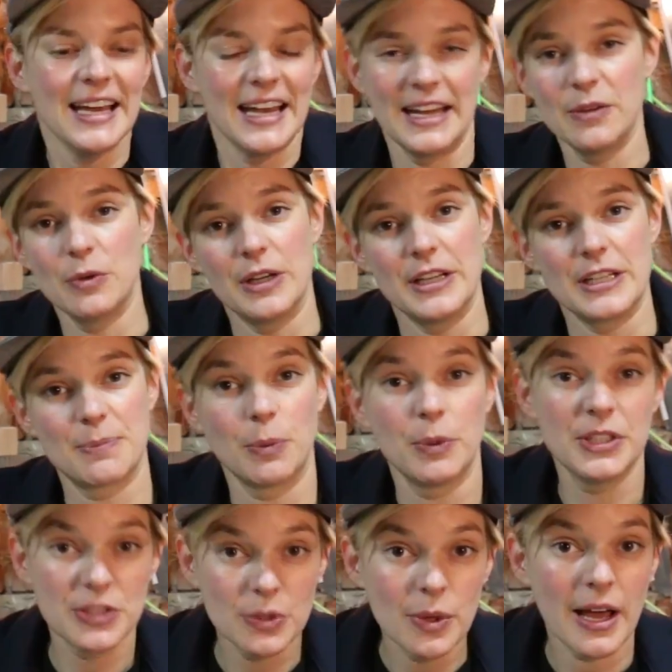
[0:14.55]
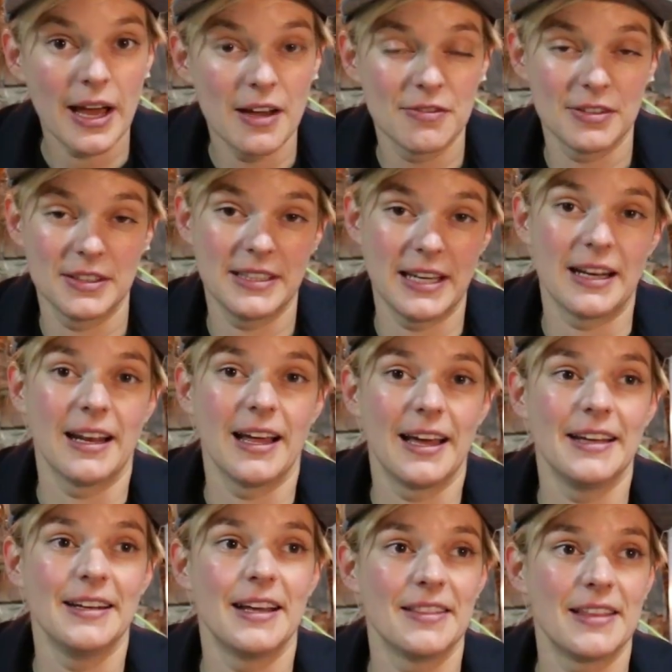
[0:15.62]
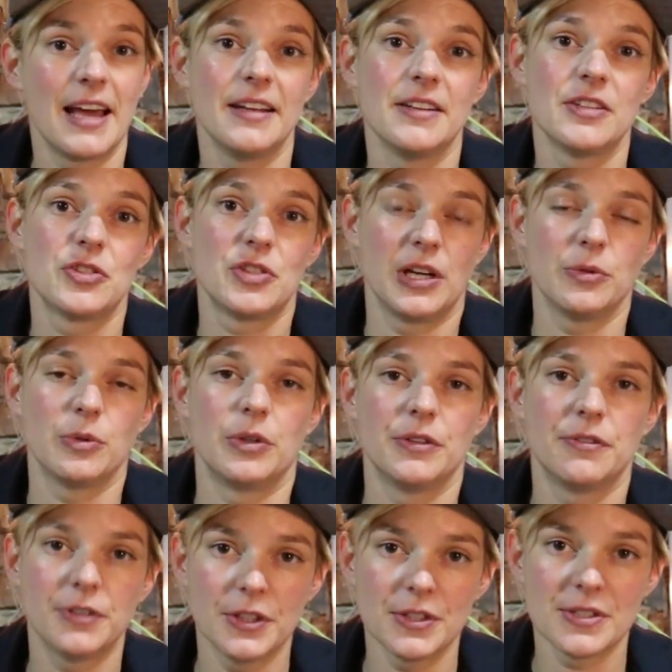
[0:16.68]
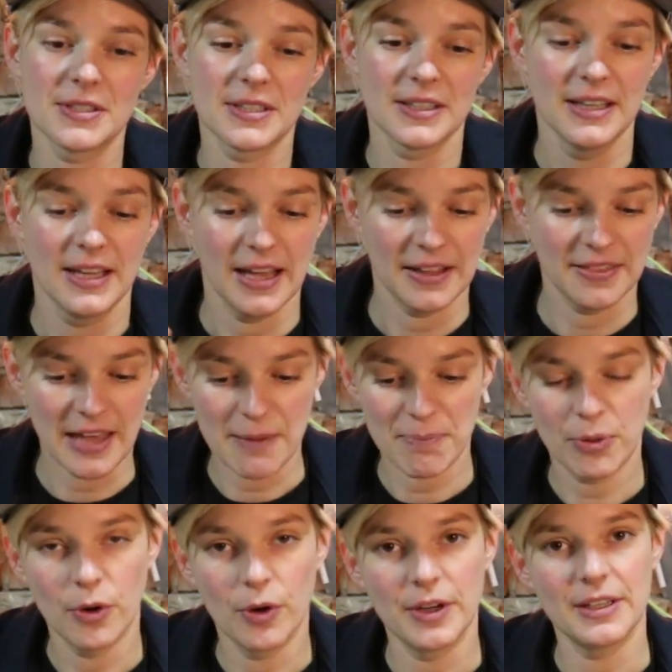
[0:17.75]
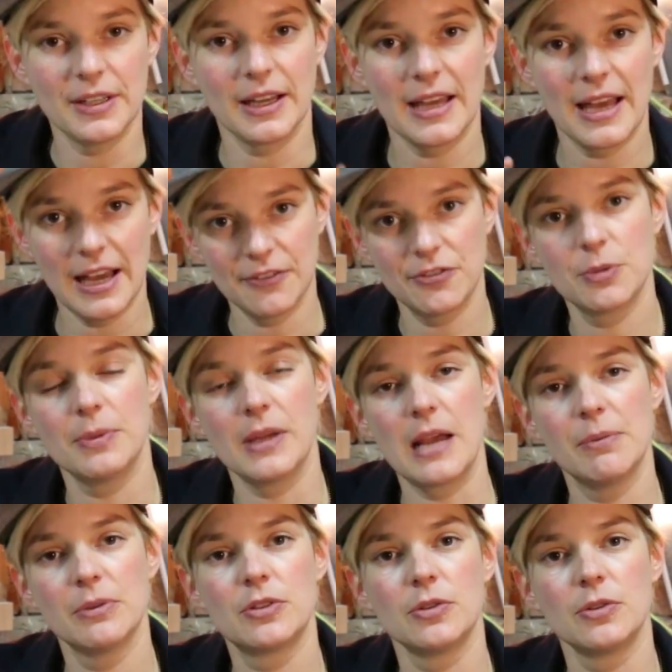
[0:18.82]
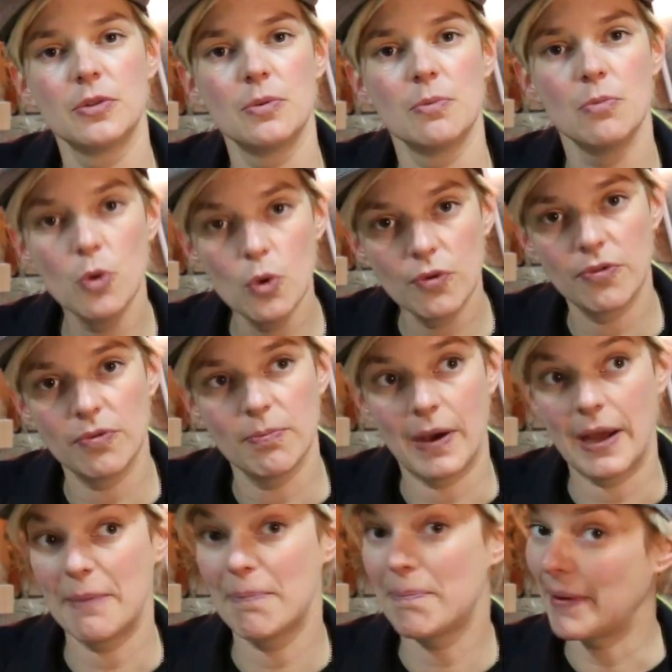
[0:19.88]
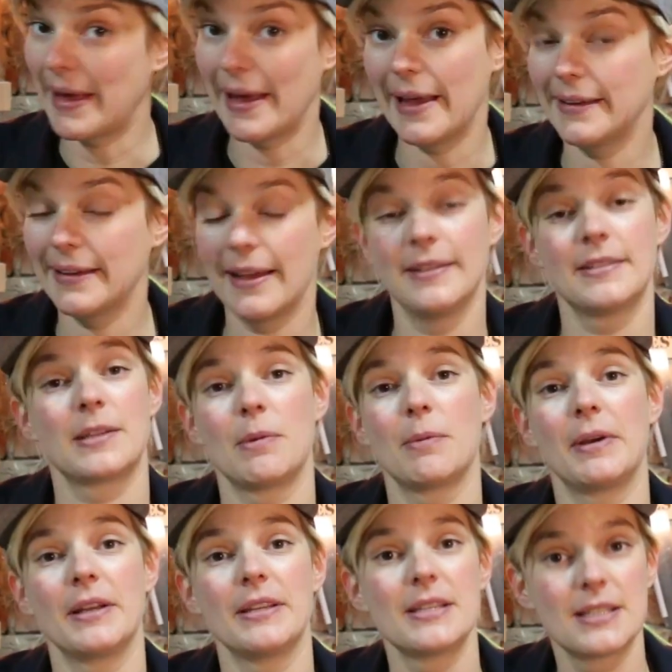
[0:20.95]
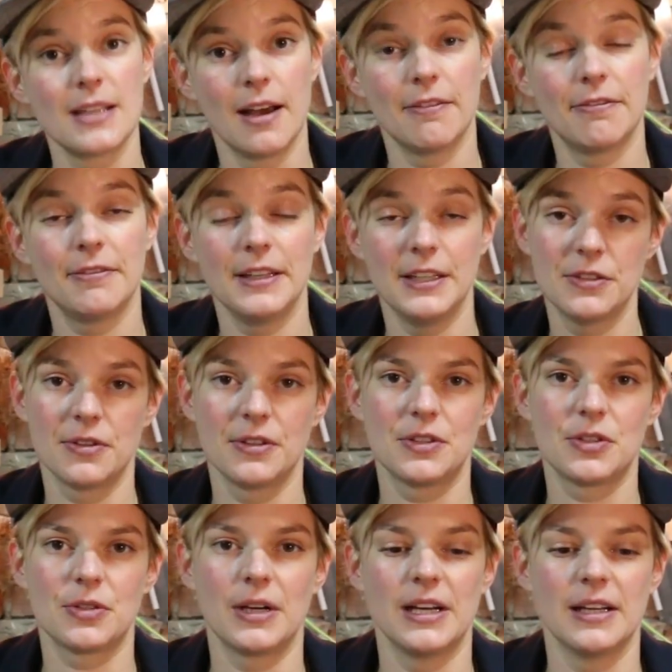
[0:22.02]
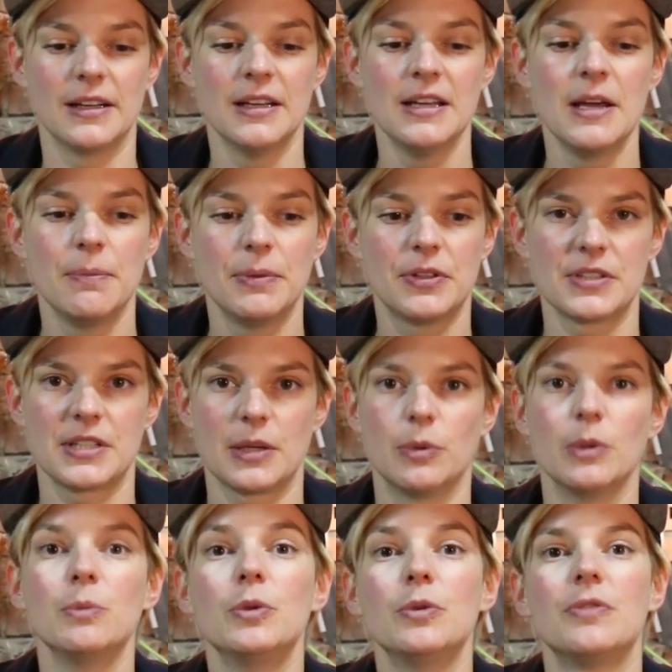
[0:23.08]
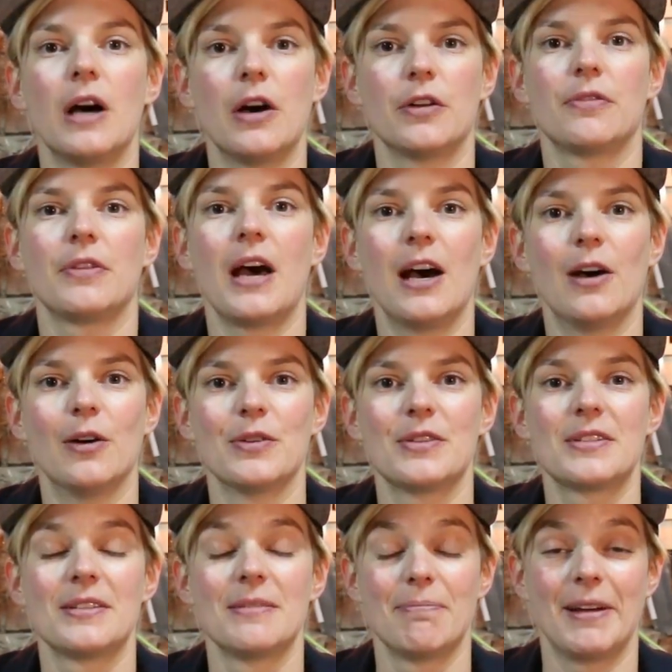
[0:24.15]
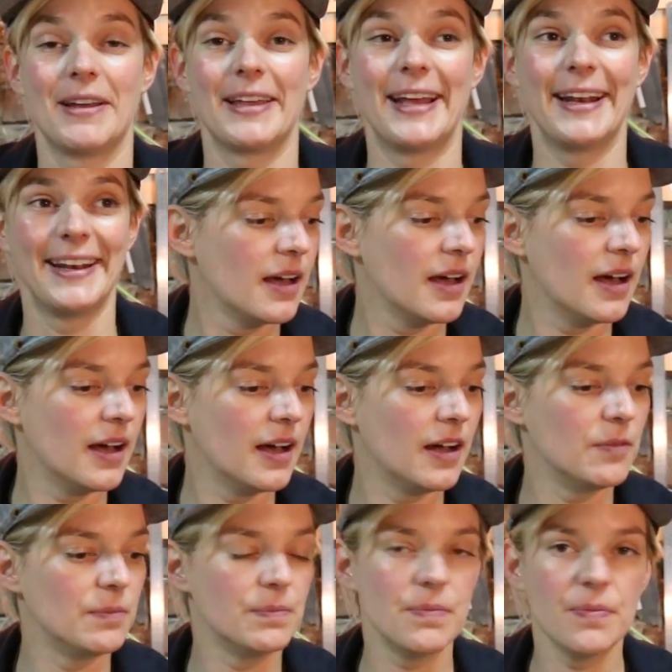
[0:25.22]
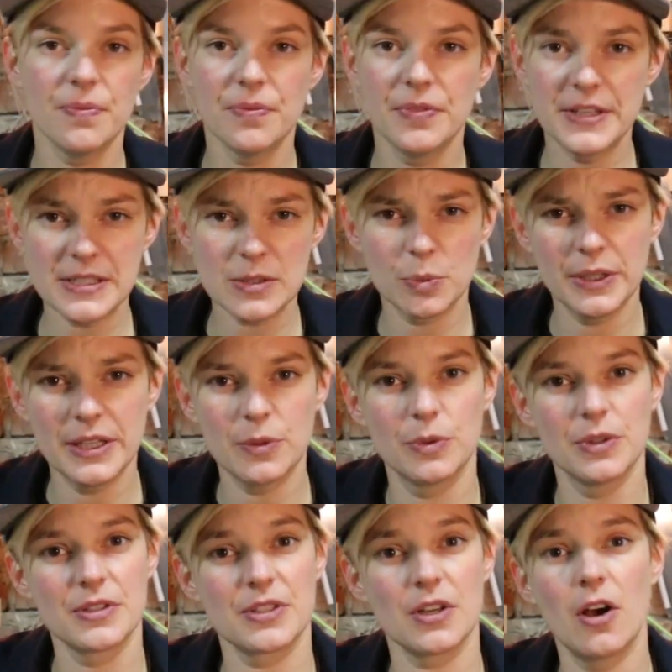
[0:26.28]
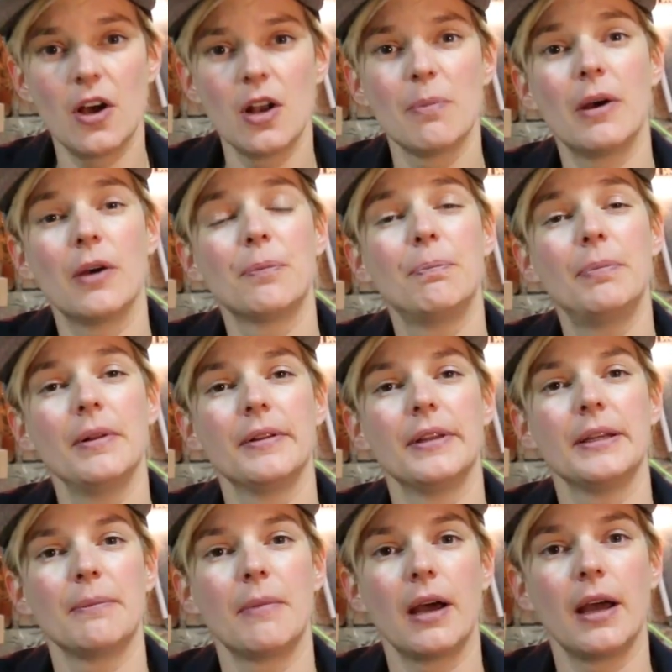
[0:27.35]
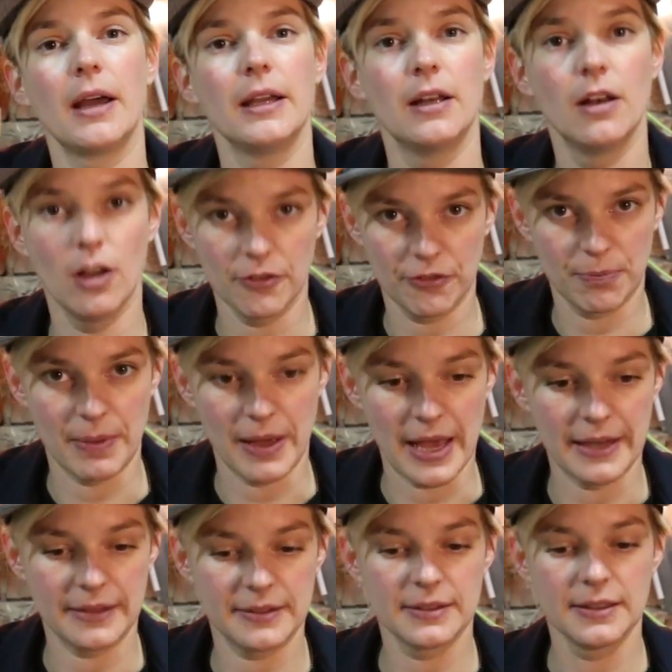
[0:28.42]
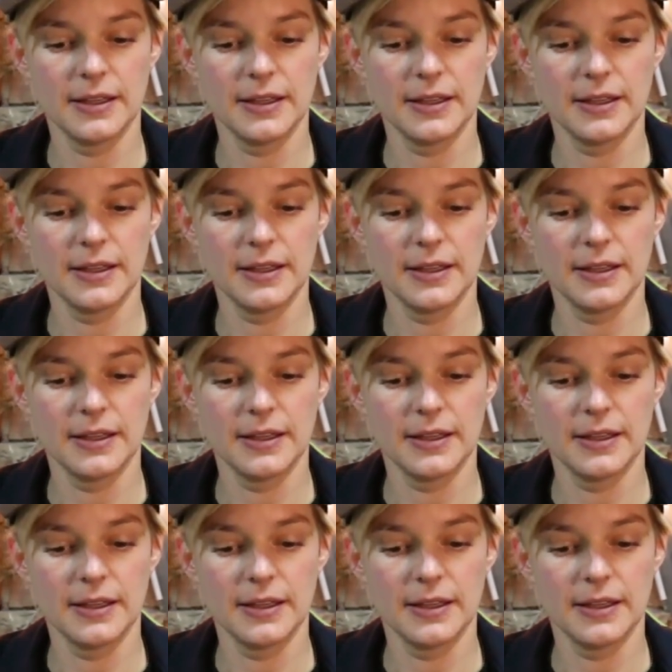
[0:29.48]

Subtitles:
Anyways, but we do have a deadline and that is January 1st. At that point I have to be able to move my bed and some of my stuff into the trailer because I will move out of the house by then. This week was all about building my loft bed.